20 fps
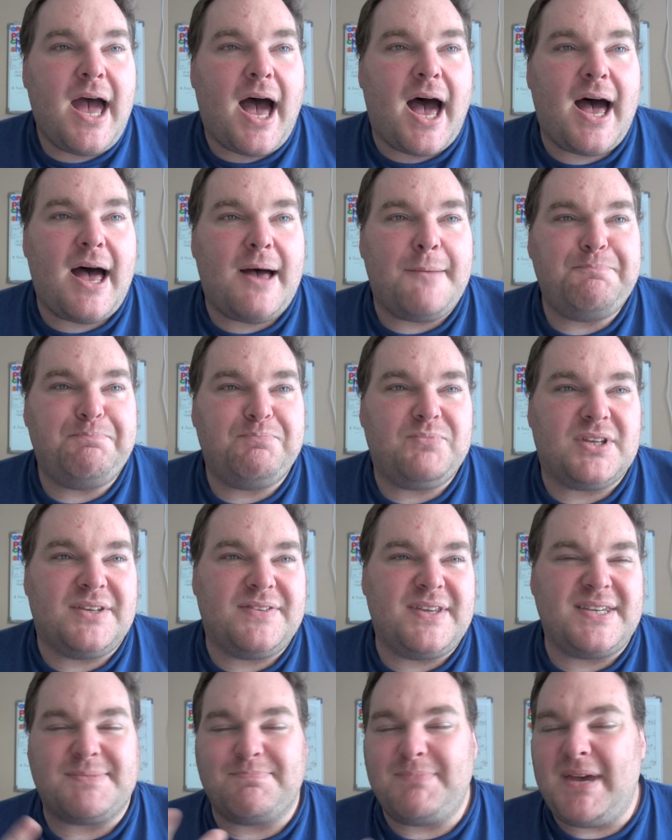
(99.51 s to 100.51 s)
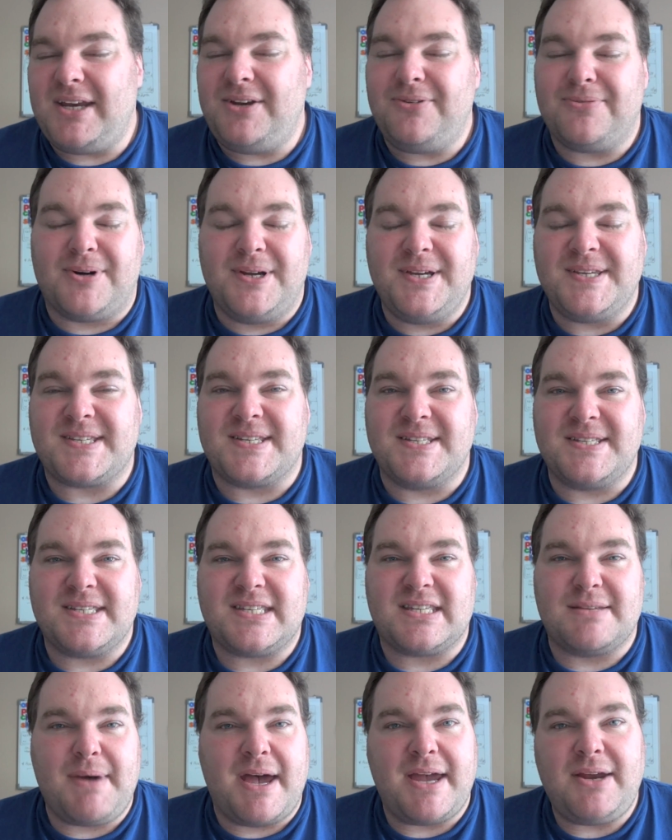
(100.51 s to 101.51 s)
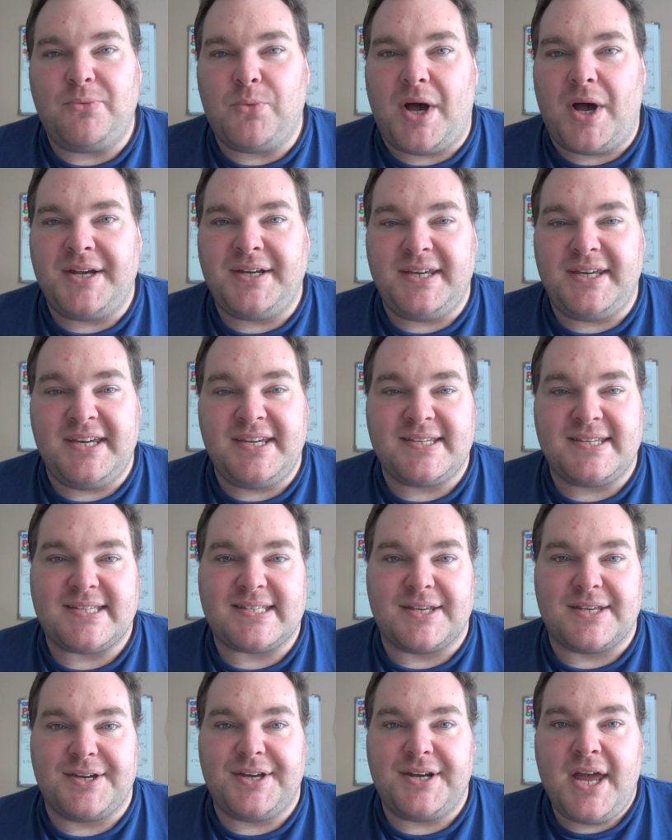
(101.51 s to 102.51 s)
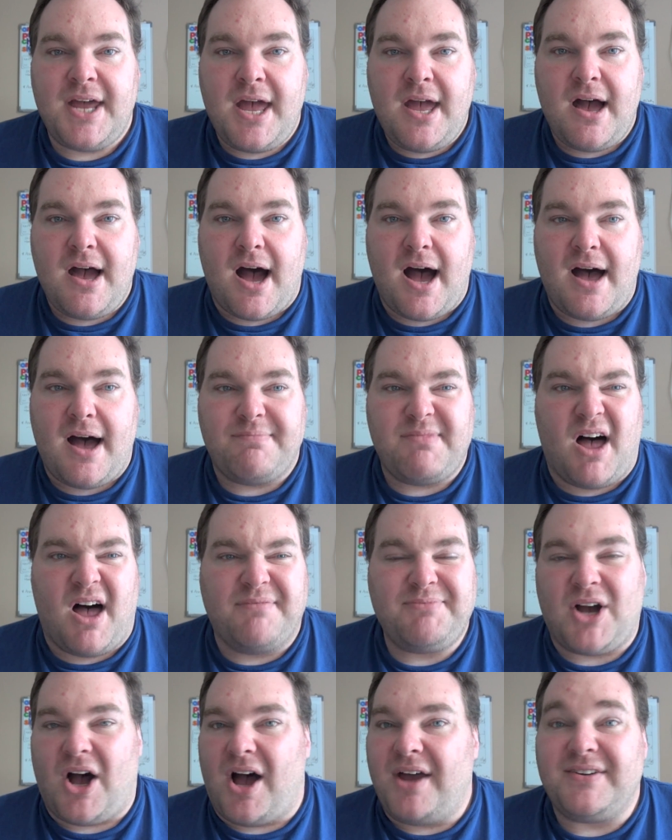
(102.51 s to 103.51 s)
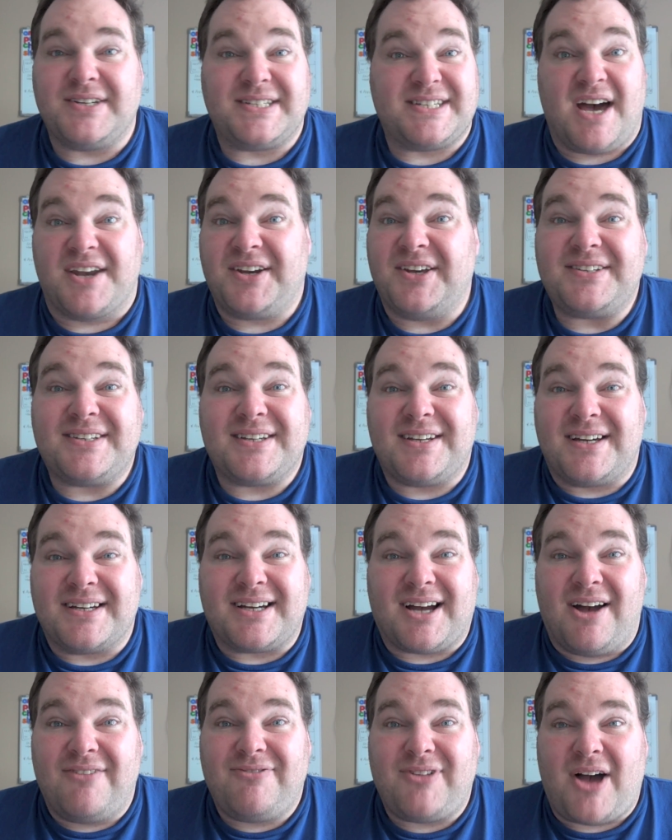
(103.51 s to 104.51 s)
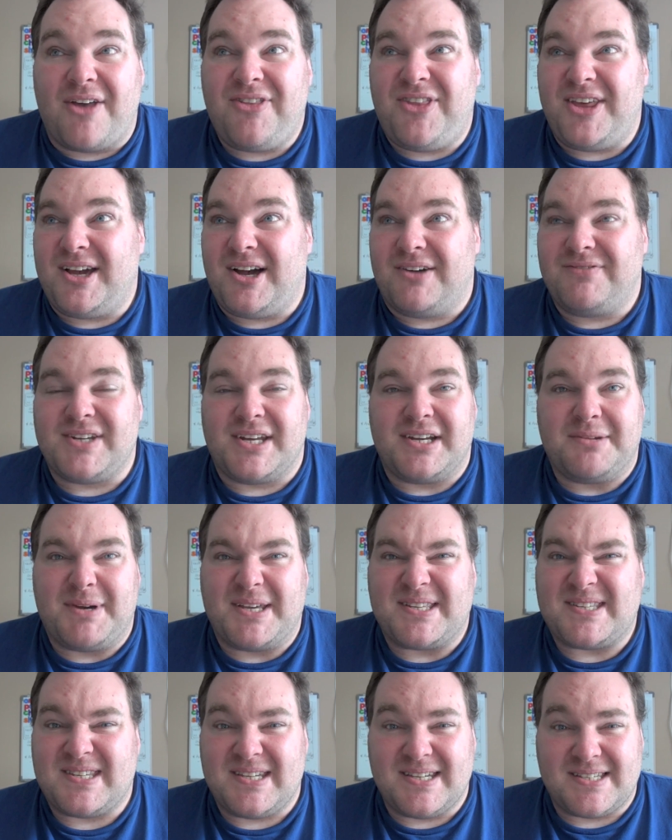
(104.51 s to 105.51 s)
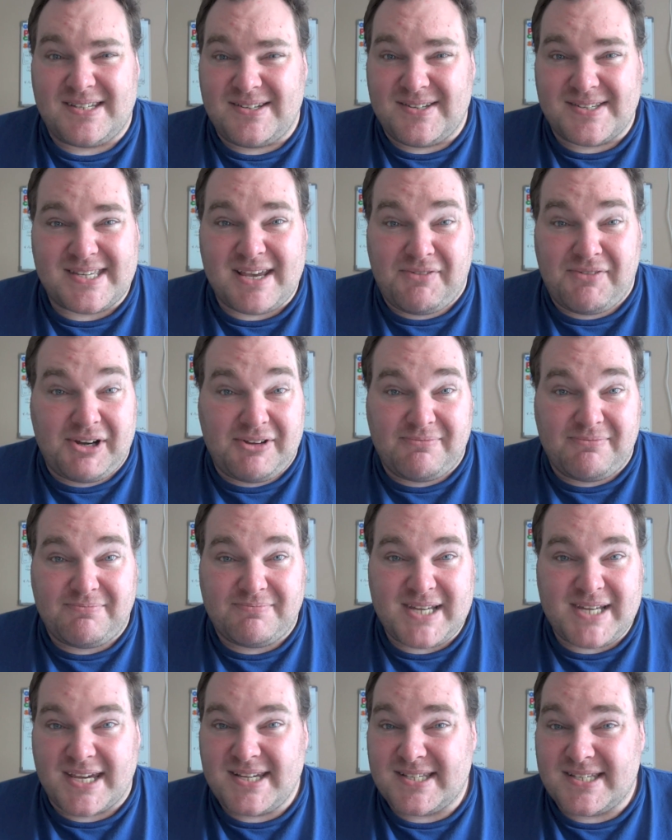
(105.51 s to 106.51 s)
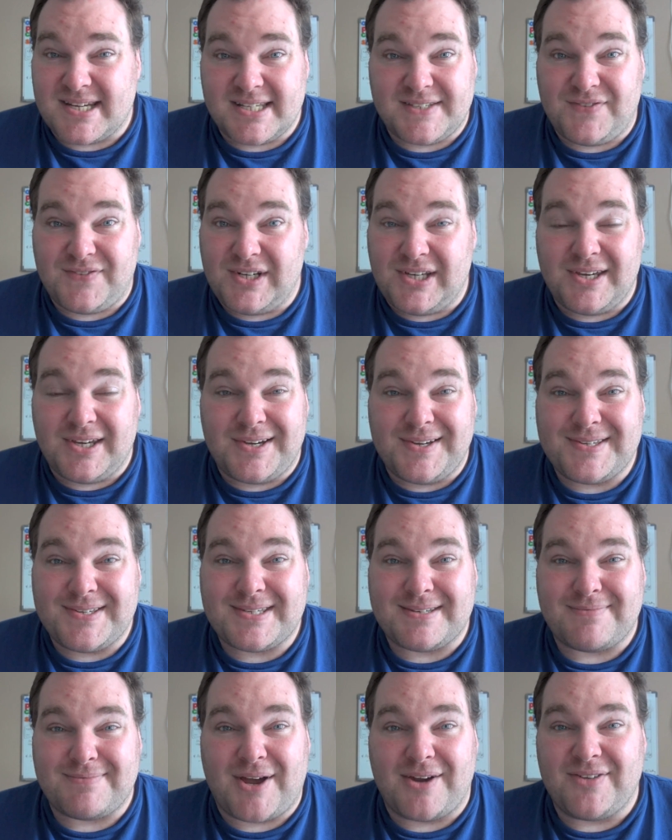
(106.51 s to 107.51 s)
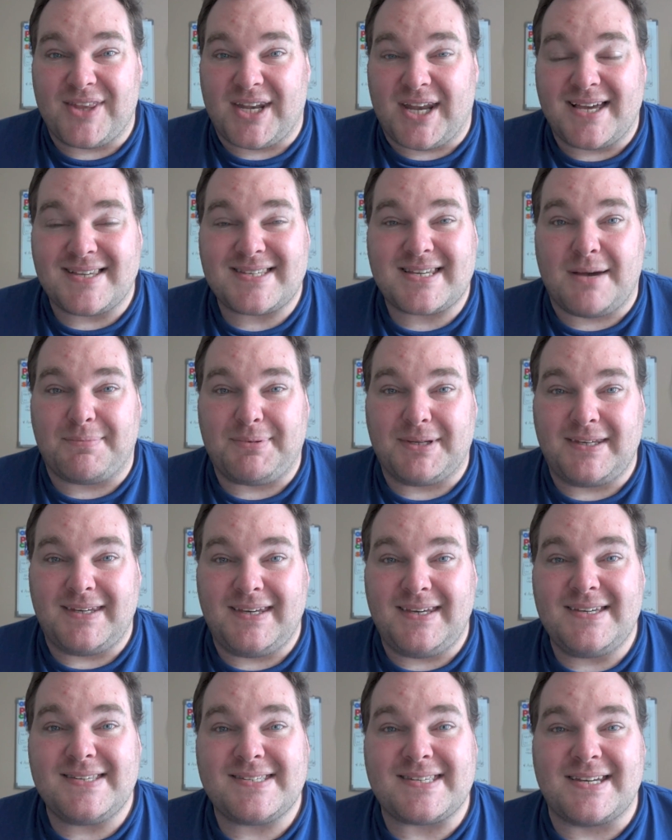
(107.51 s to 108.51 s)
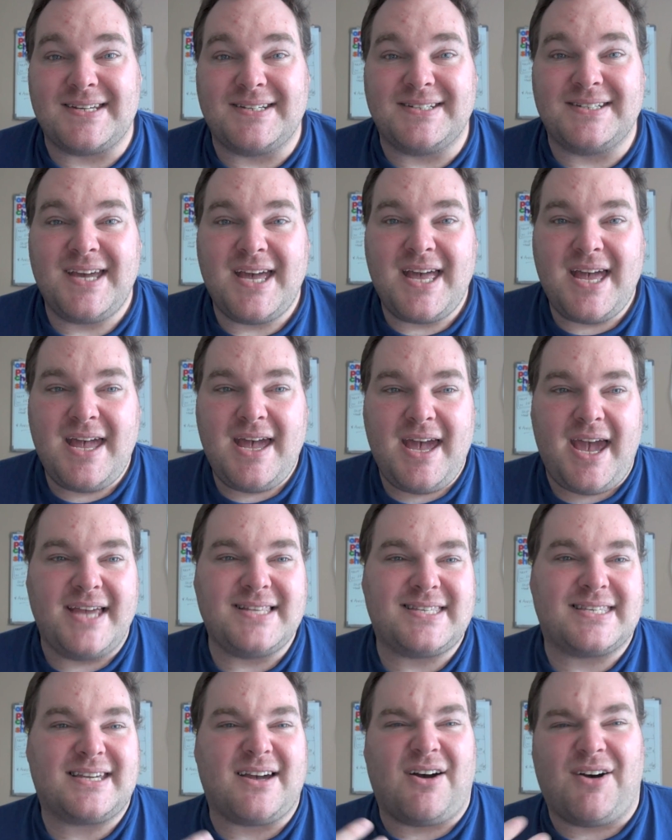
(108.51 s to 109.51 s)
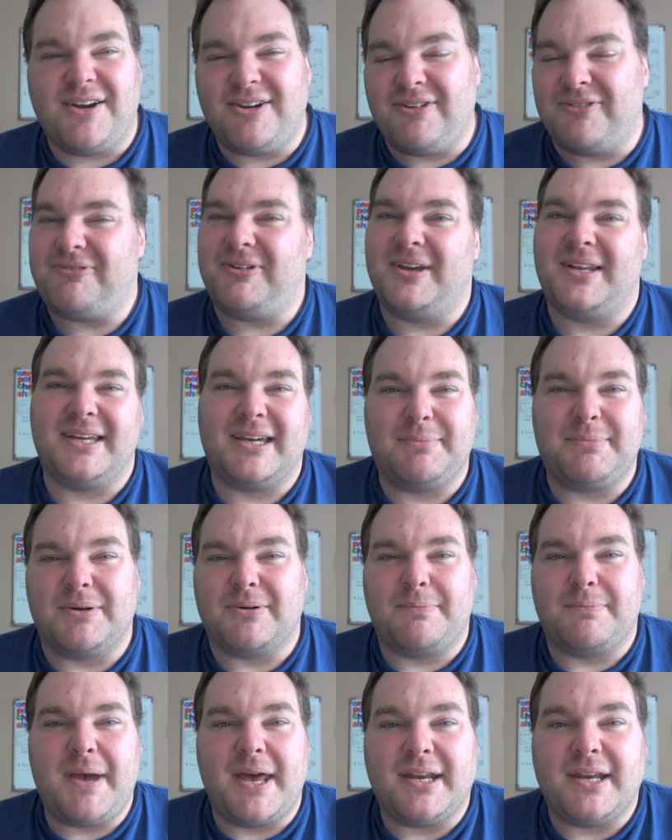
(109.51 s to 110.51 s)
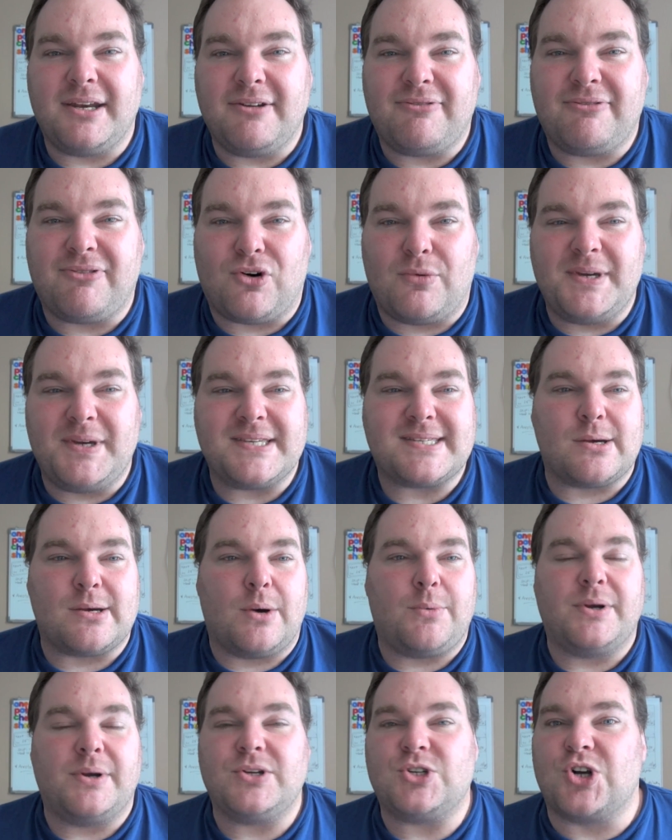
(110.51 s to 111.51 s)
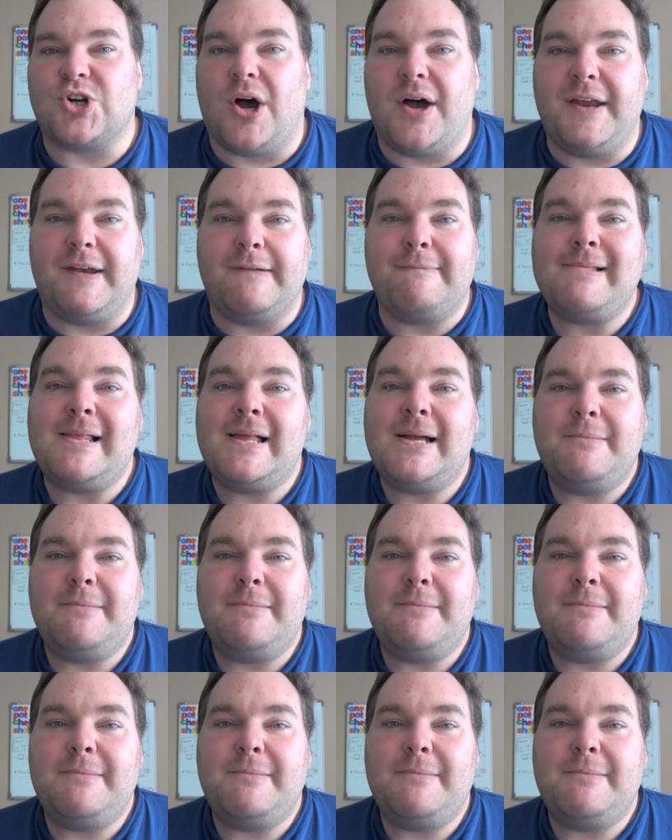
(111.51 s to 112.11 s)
There's many reasons. The main one is that I'm kind of done it. Like I think I've done about 60 or 70 taste test videos over the last couple of years, and it's kind of feeling a bit repetitive for me, so I want to try and